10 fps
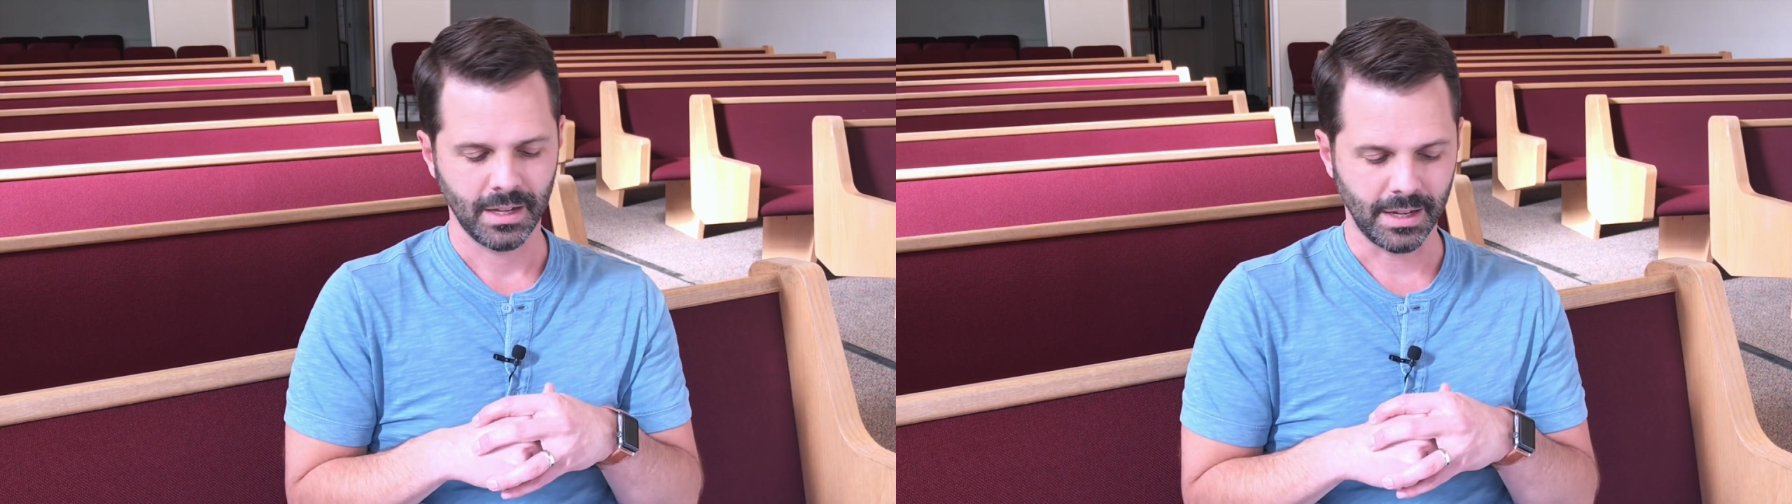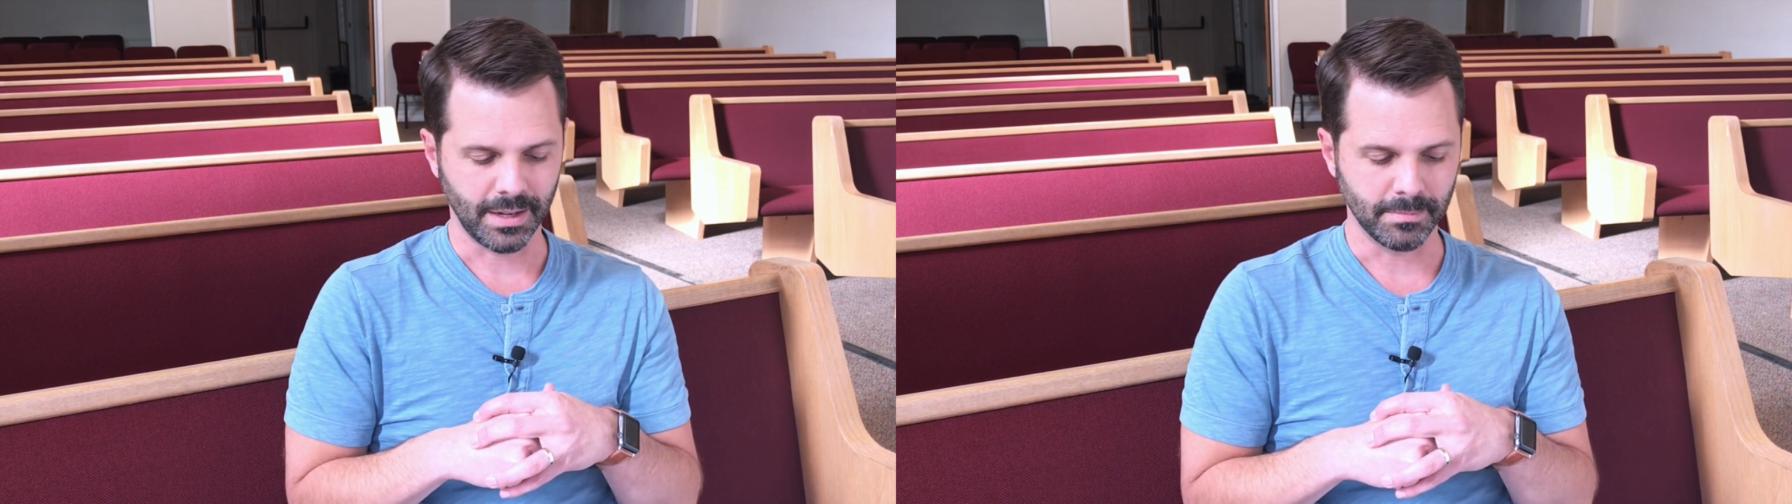
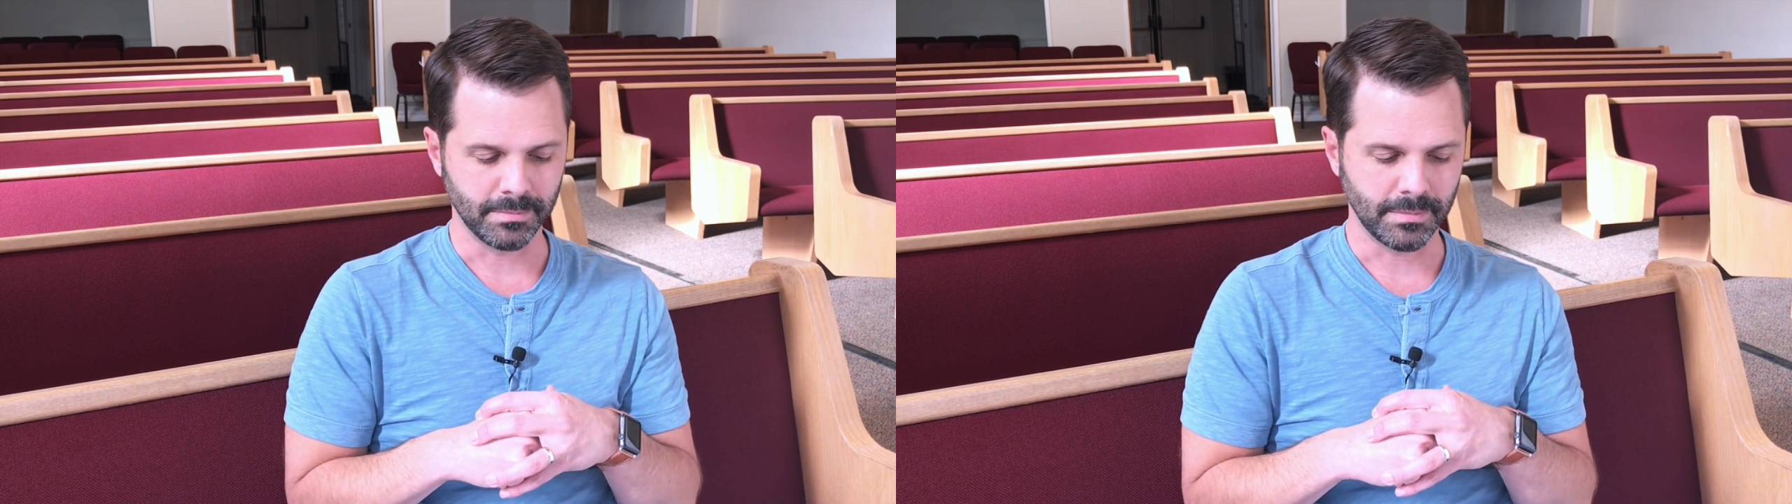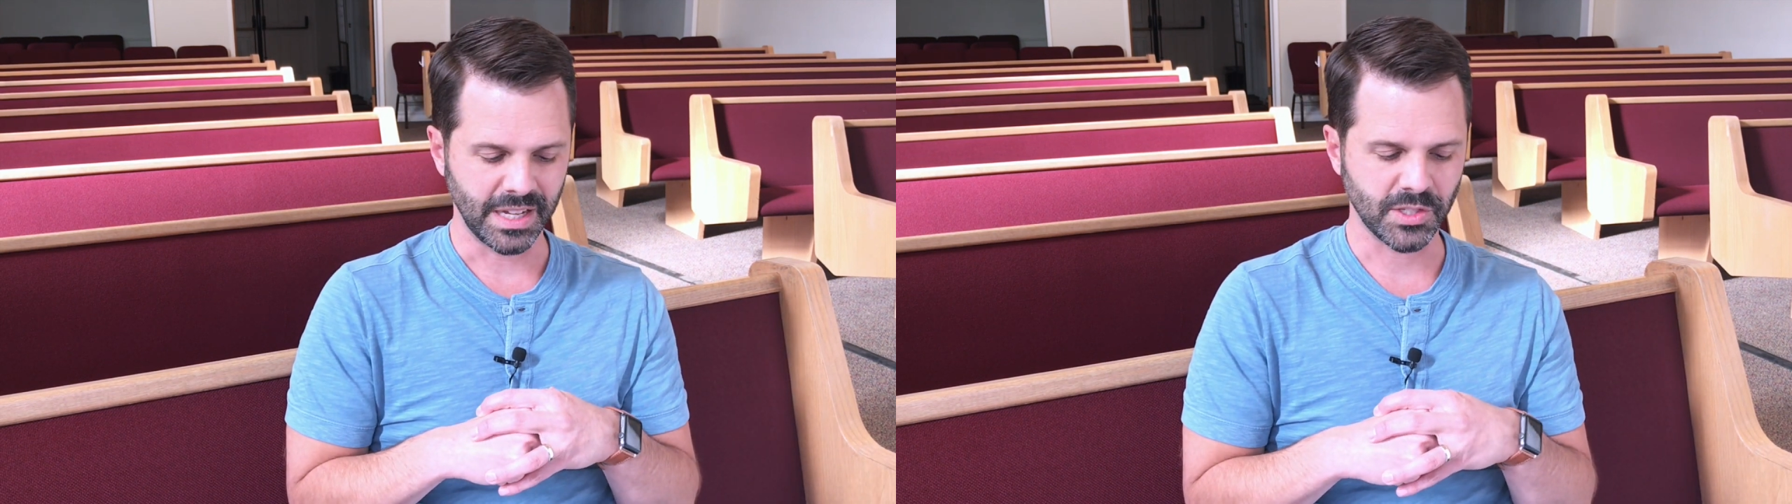
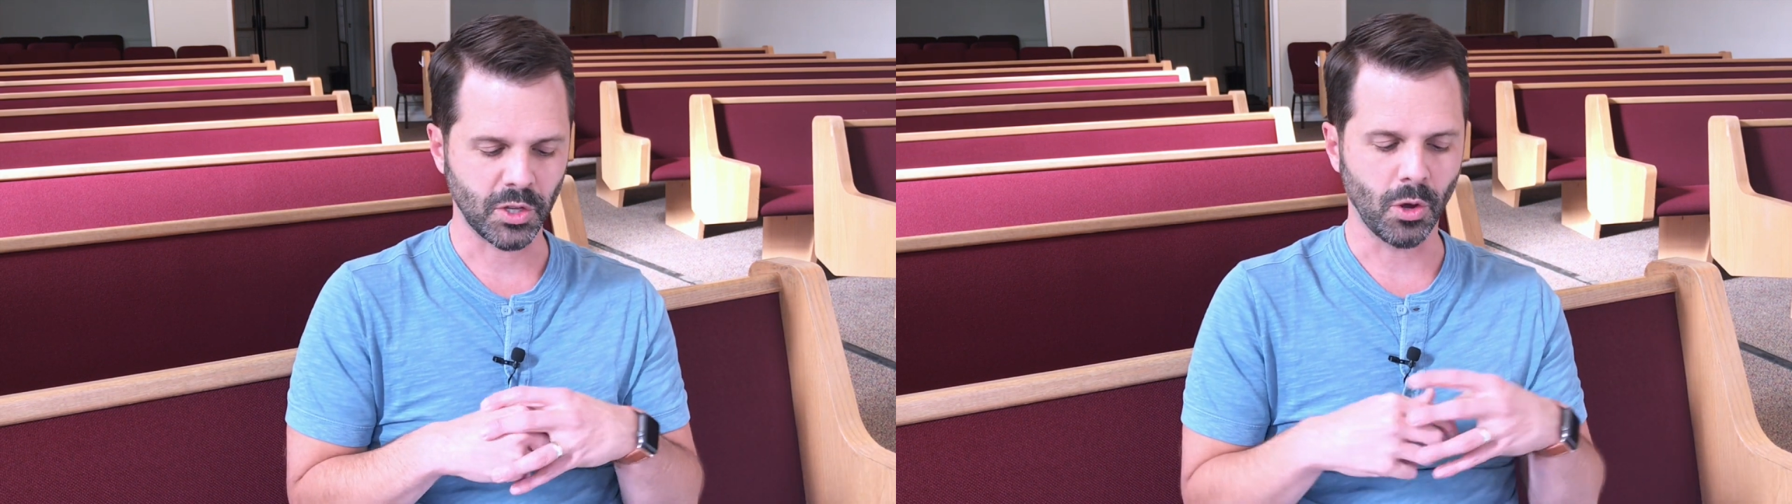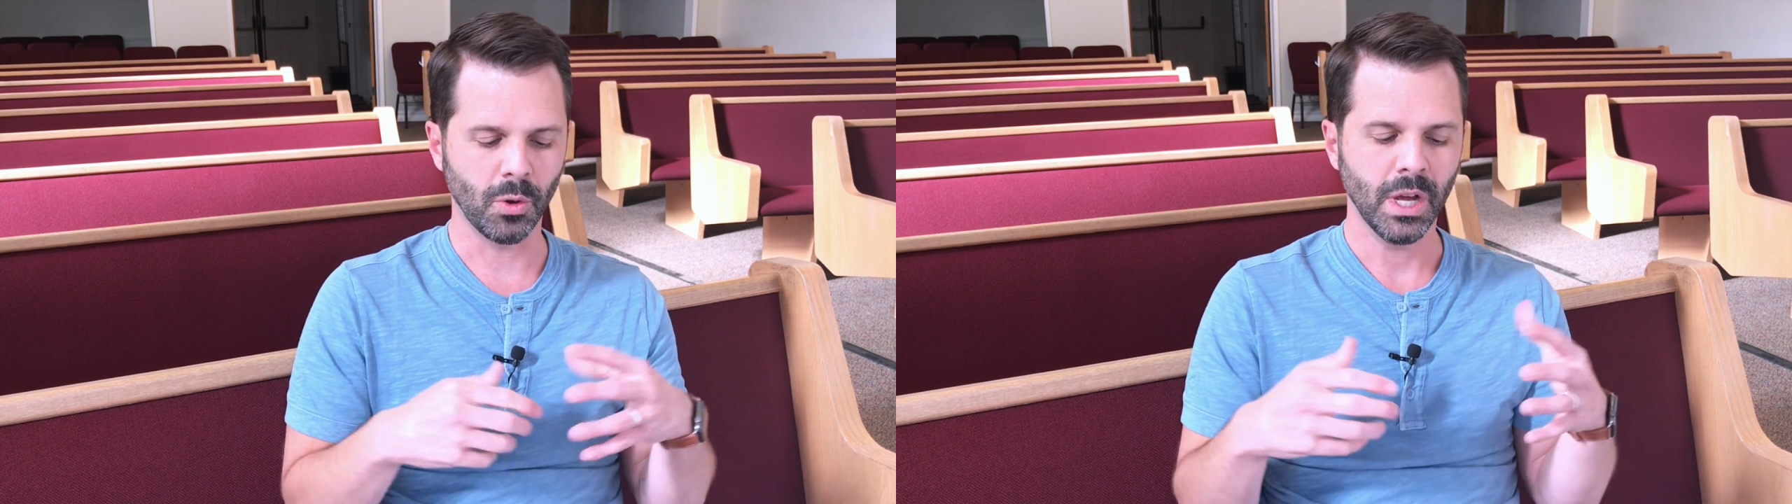And
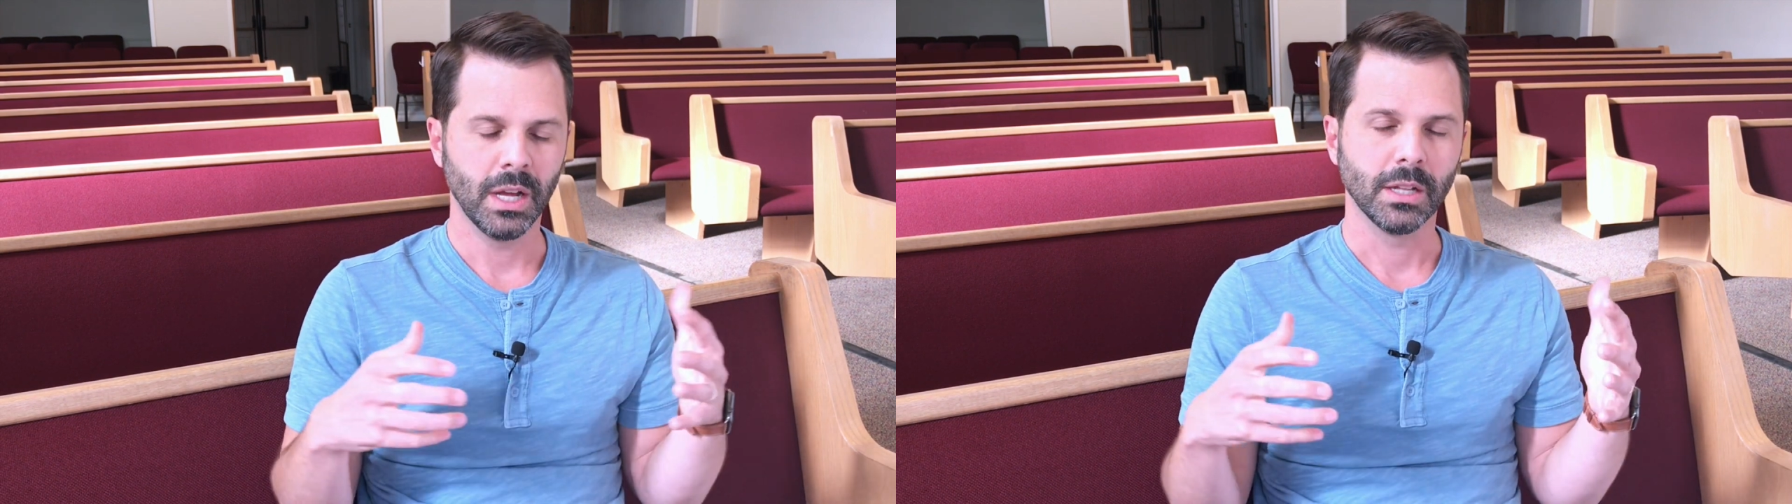so